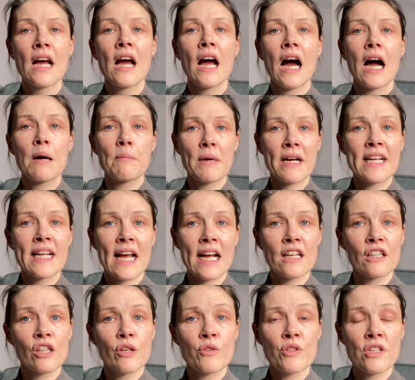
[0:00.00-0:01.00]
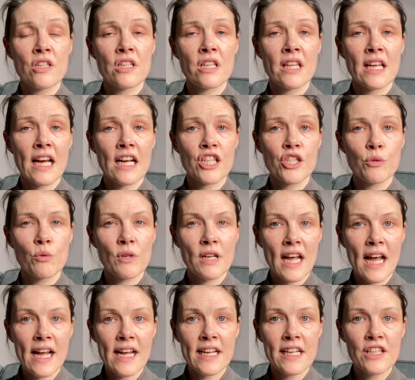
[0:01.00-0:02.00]
I might get closer to the actual
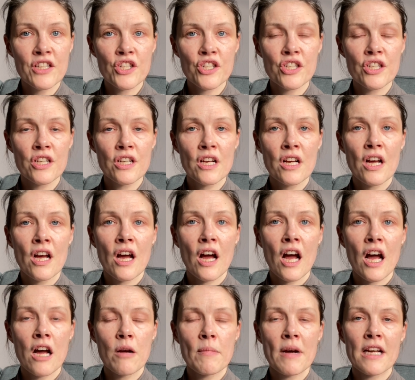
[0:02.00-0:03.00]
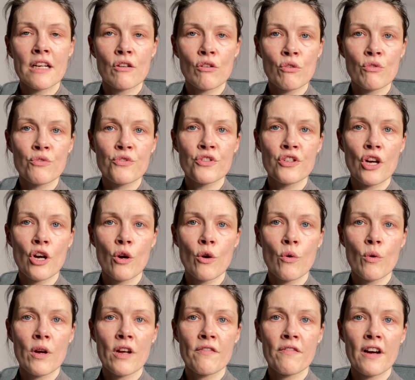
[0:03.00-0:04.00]
gauge. And
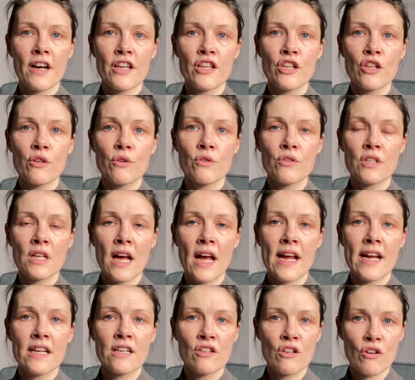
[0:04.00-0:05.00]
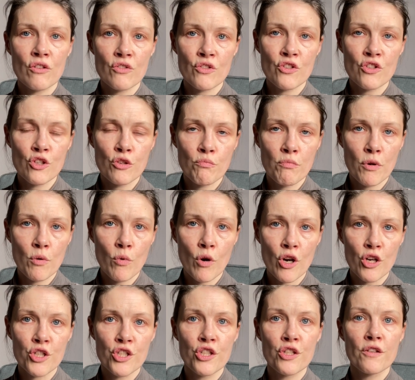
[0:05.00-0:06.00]
also if I use a
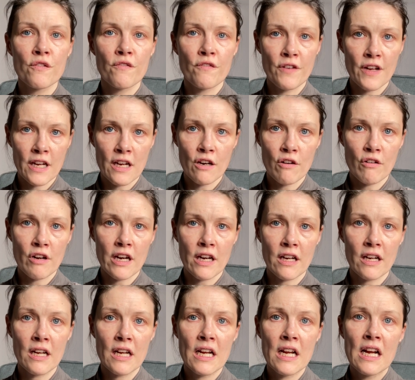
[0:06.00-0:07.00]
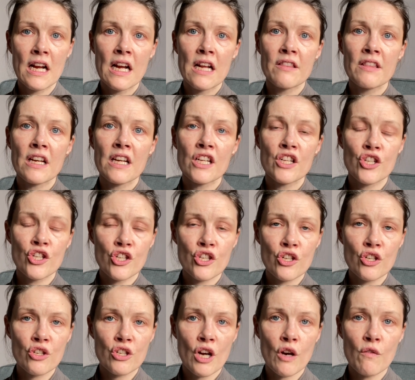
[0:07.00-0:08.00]
non-superwash fingering, then it
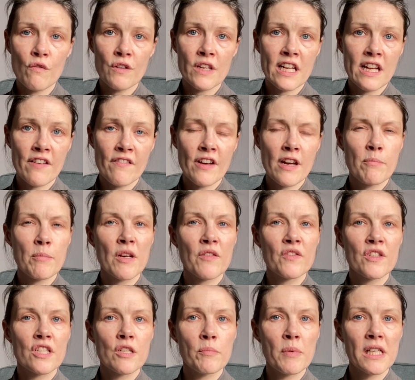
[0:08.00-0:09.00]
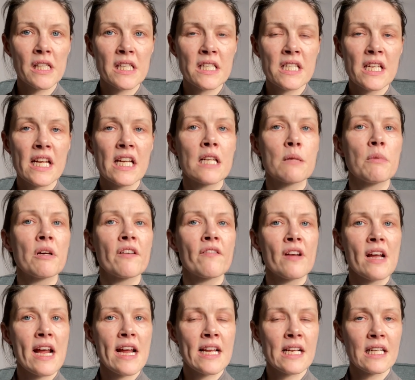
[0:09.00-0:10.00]
should hopefully give it a bit of stability and a bit of
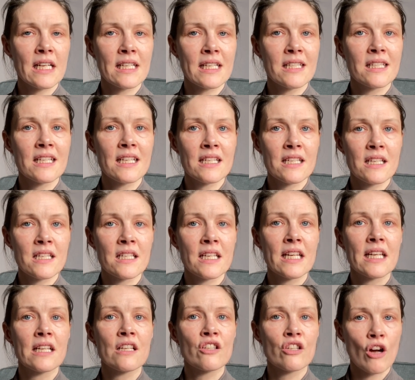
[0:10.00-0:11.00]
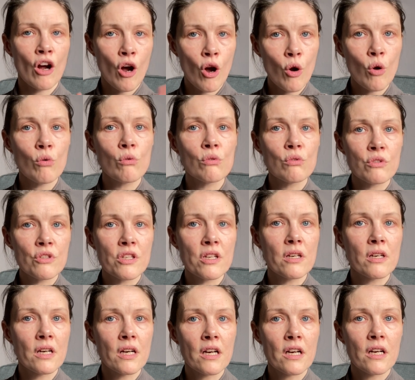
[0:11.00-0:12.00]
elasticity to hold
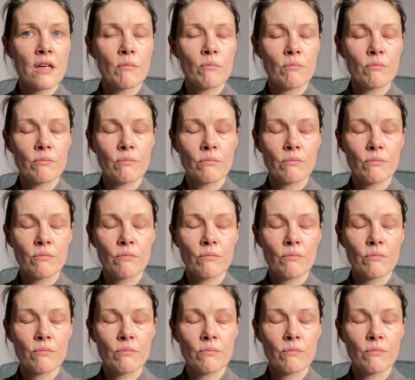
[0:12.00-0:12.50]
the